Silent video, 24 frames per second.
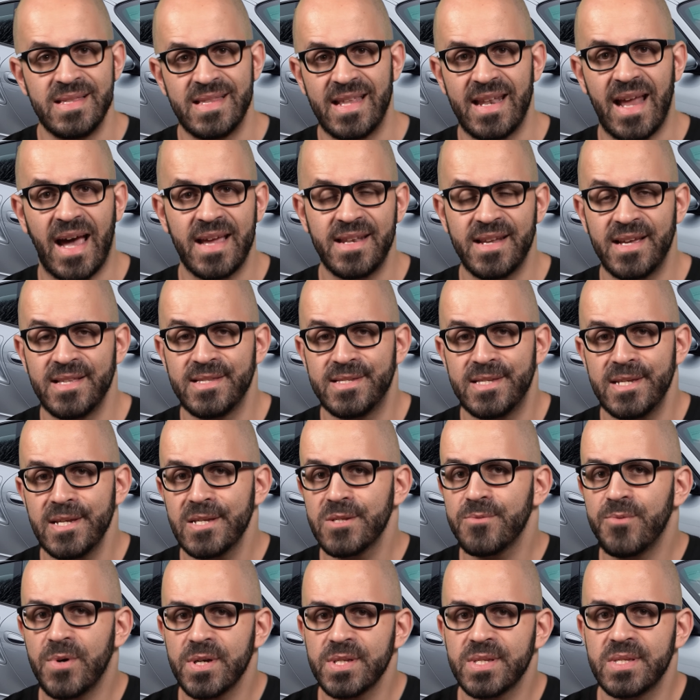the
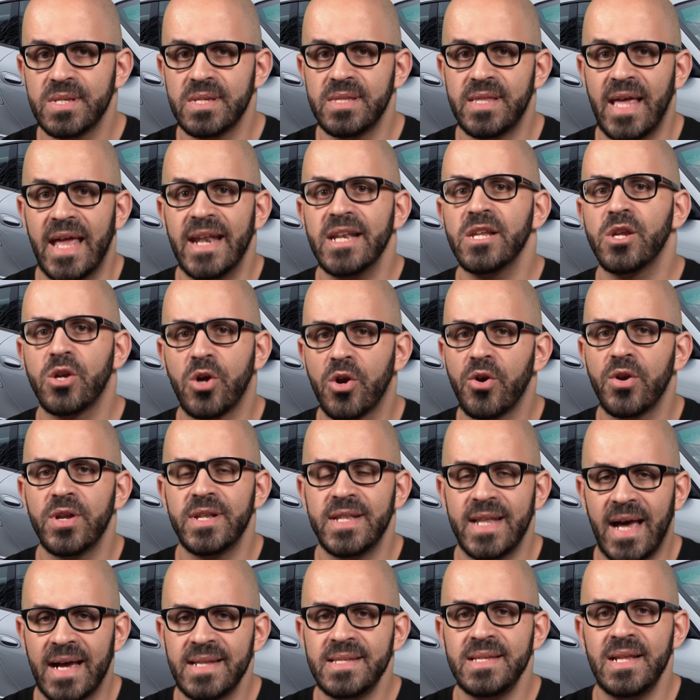996 was the then current
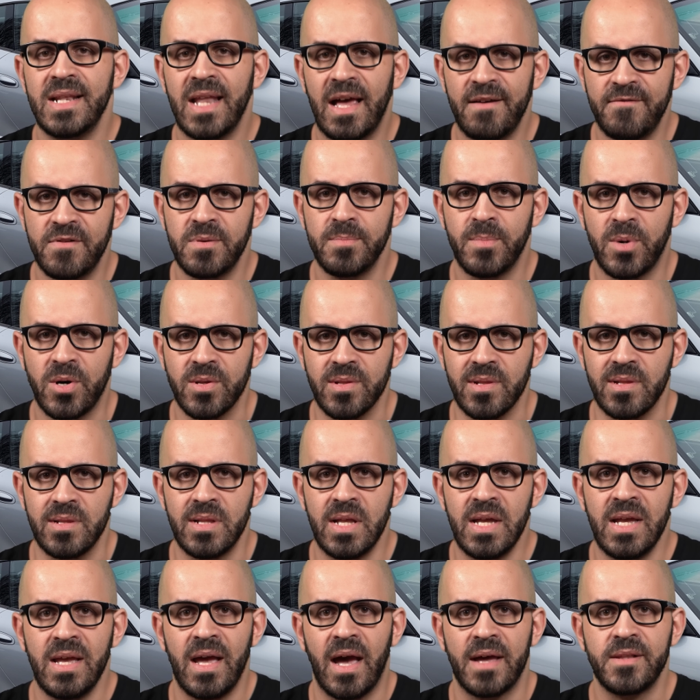911 model
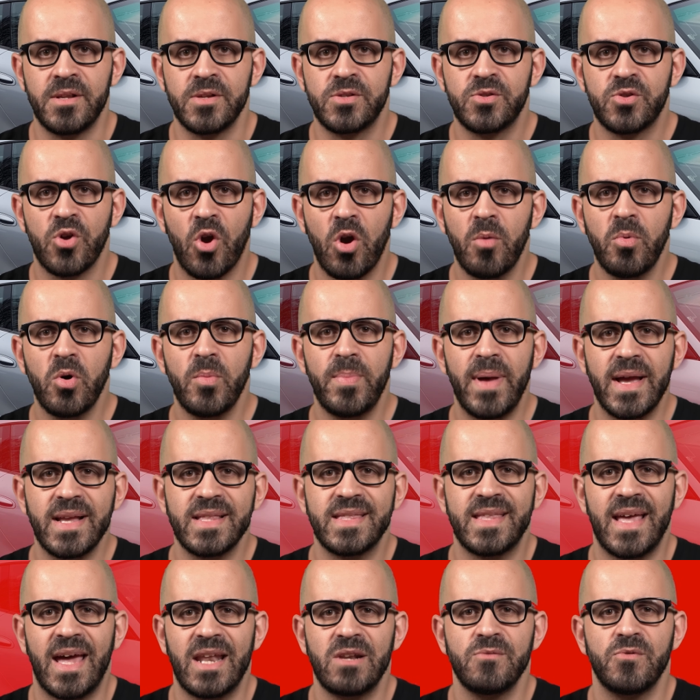and the Turbo back
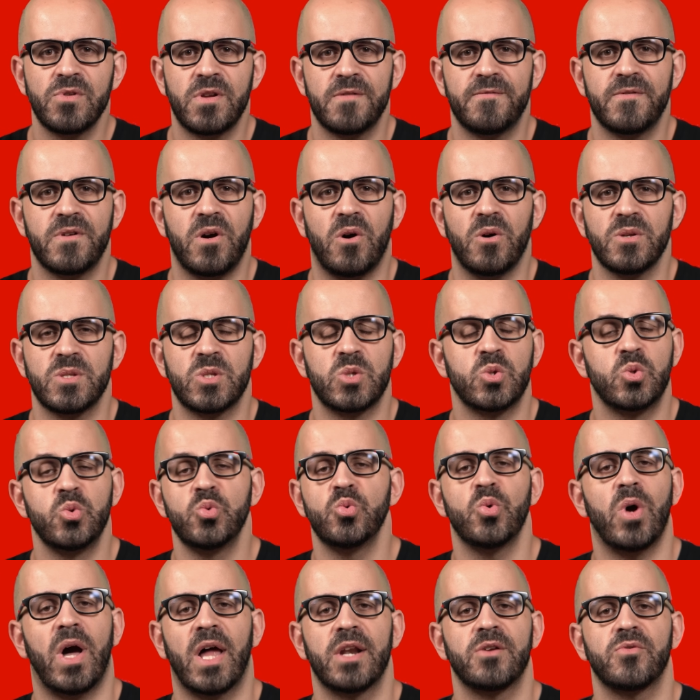then would have cost
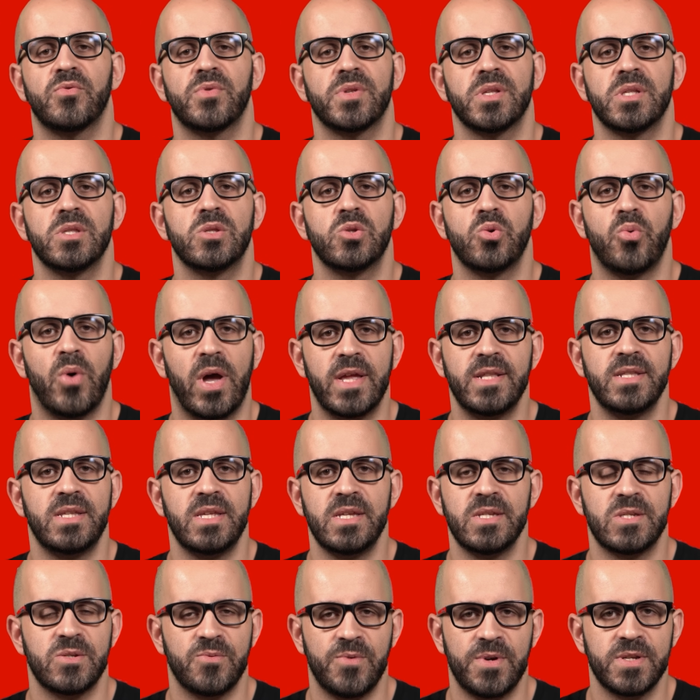
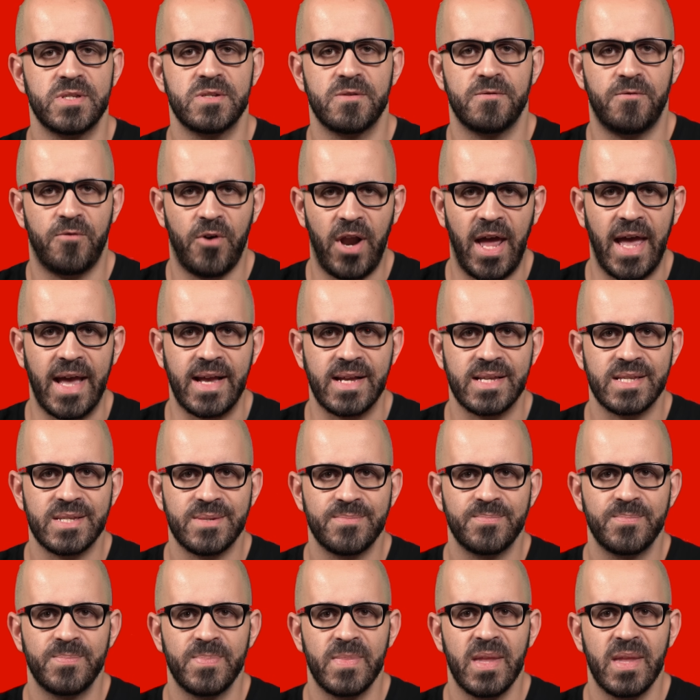220 Swiss francs.